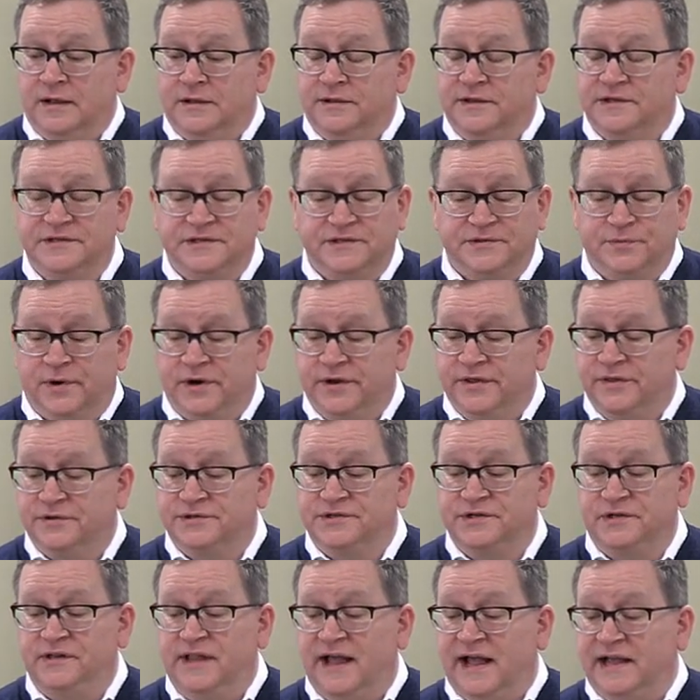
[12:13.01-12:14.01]
This is one of
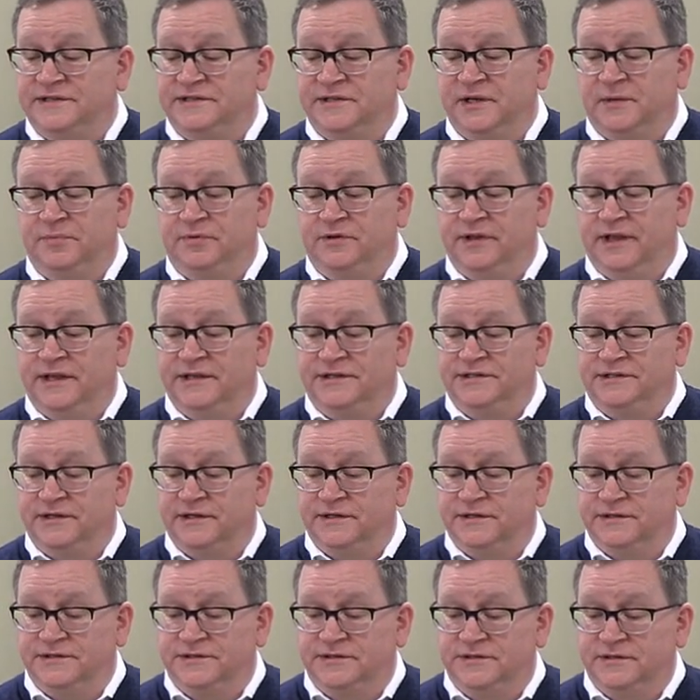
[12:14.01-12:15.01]
those classic
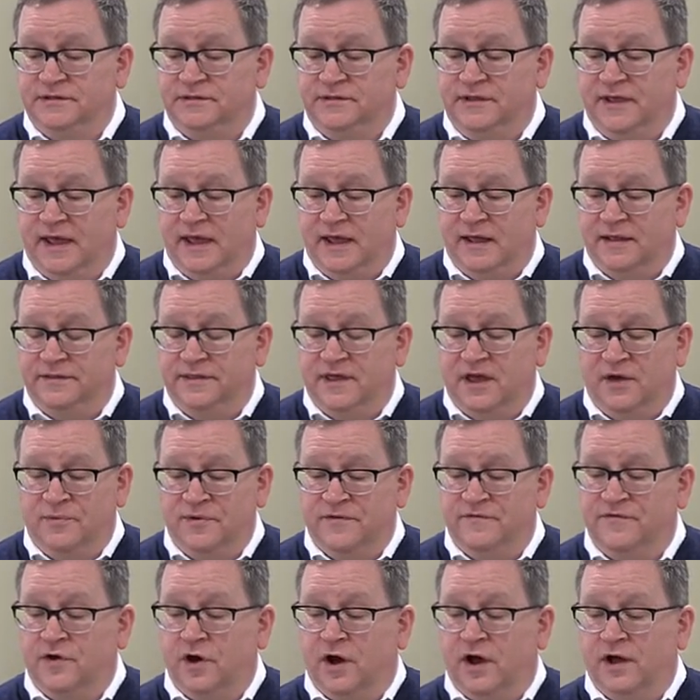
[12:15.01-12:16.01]
places that
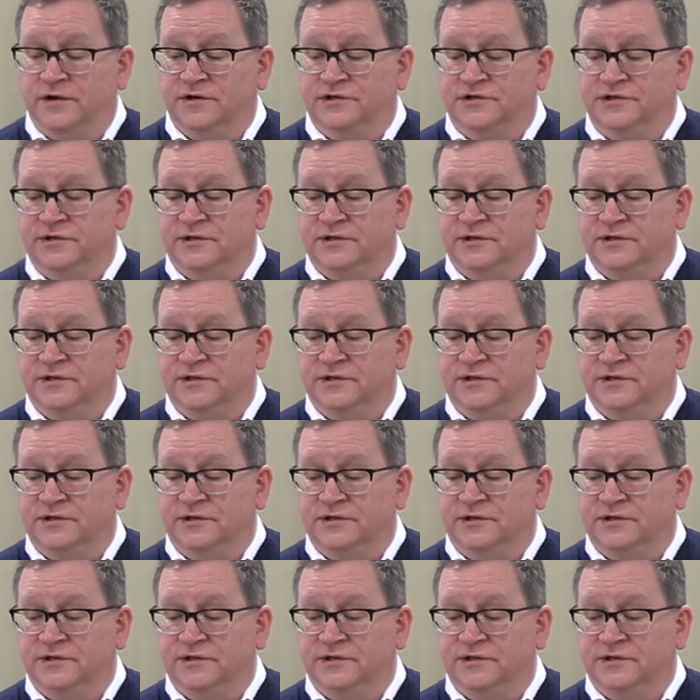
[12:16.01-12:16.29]
we've gone